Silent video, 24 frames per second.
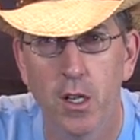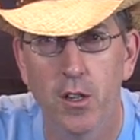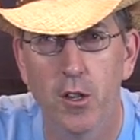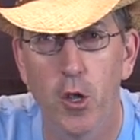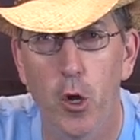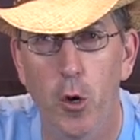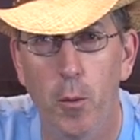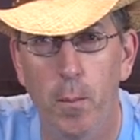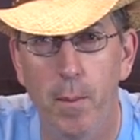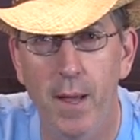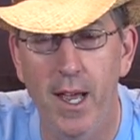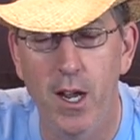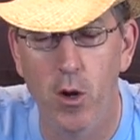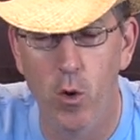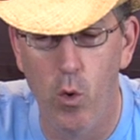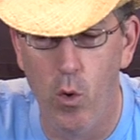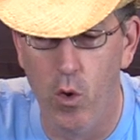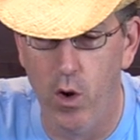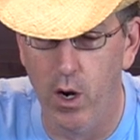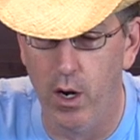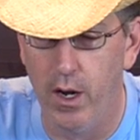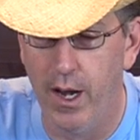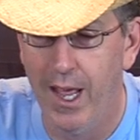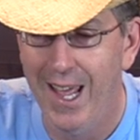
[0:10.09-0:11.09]
Little
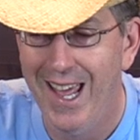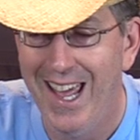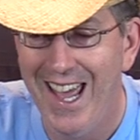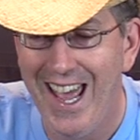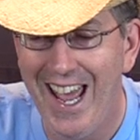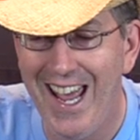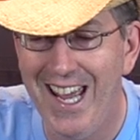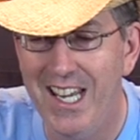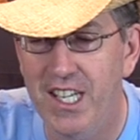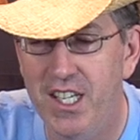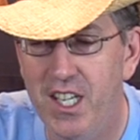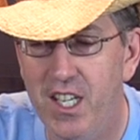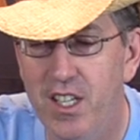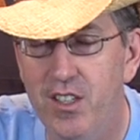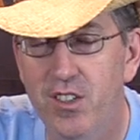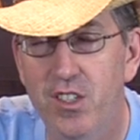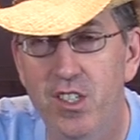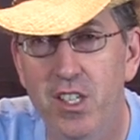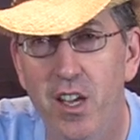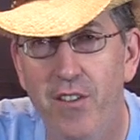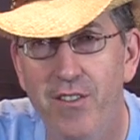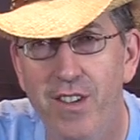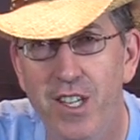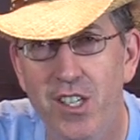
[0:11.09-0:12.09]
Bighorn,
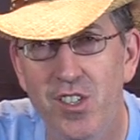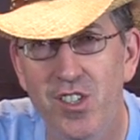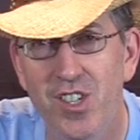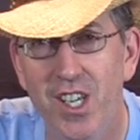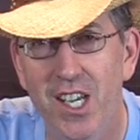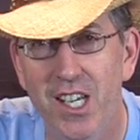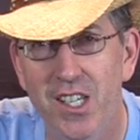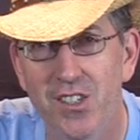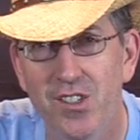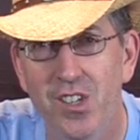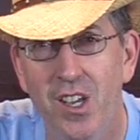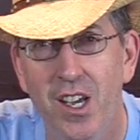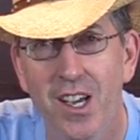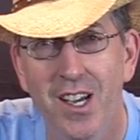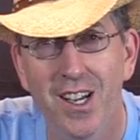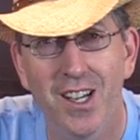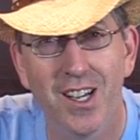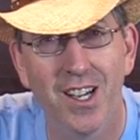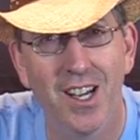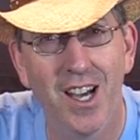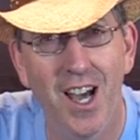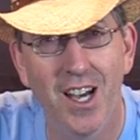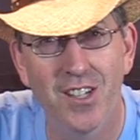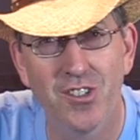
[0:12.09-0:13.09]
1876,
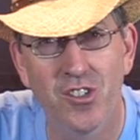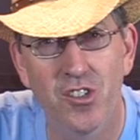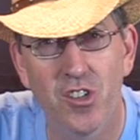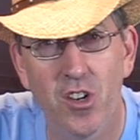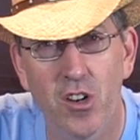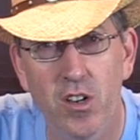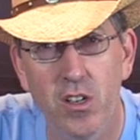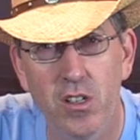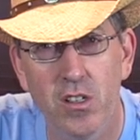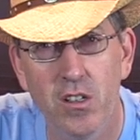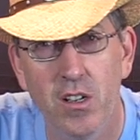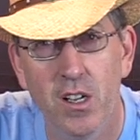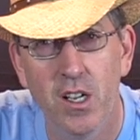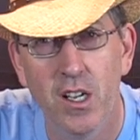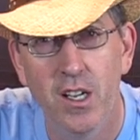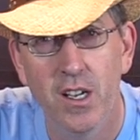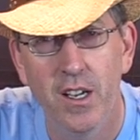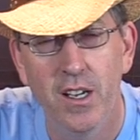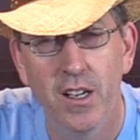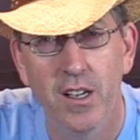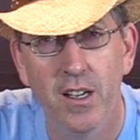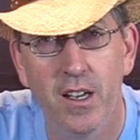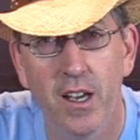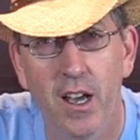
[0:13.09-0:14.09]
Custer,
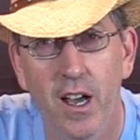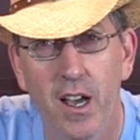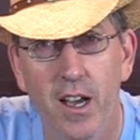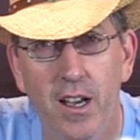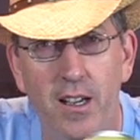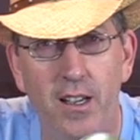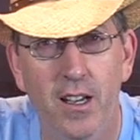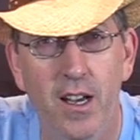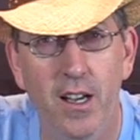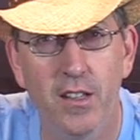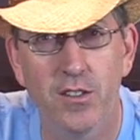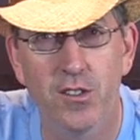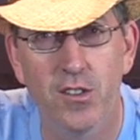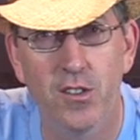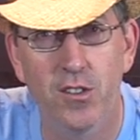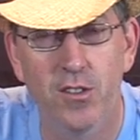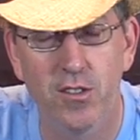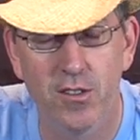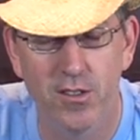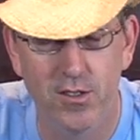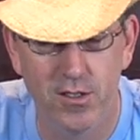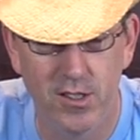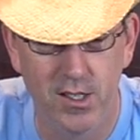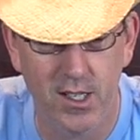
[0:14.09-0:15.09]
uh,
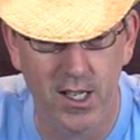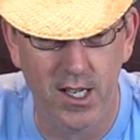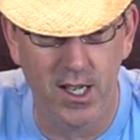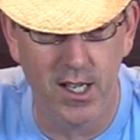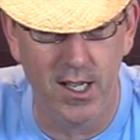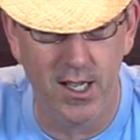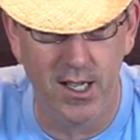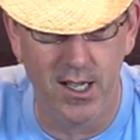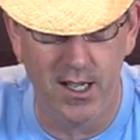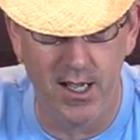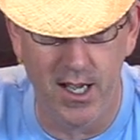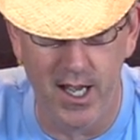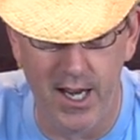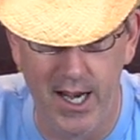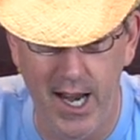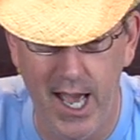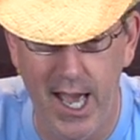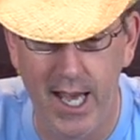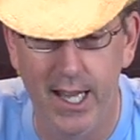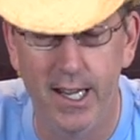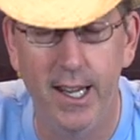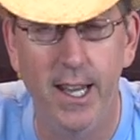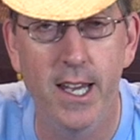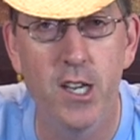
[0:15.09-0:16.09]
Custer's uh,
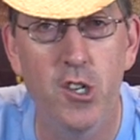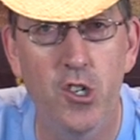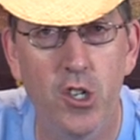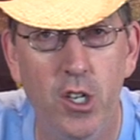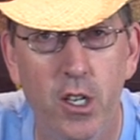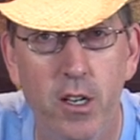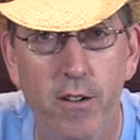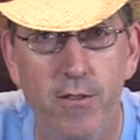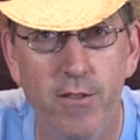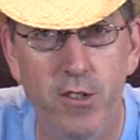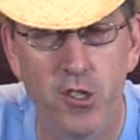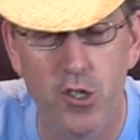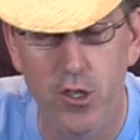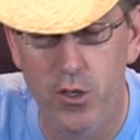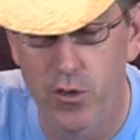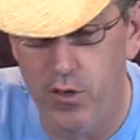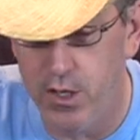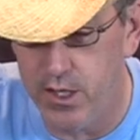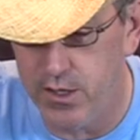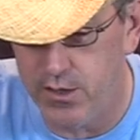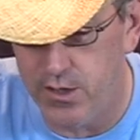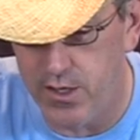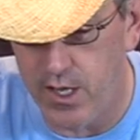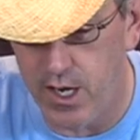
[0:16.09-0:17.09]
annihilation of his
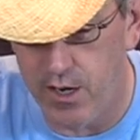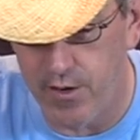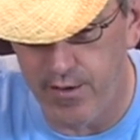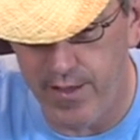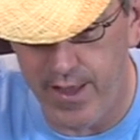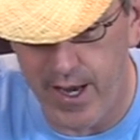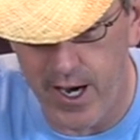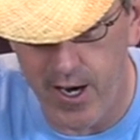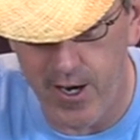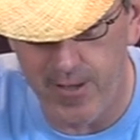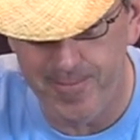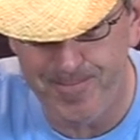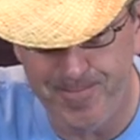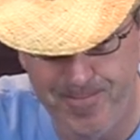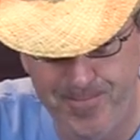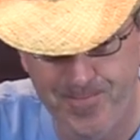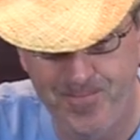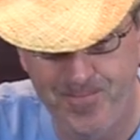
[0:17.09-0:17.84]
units that are there,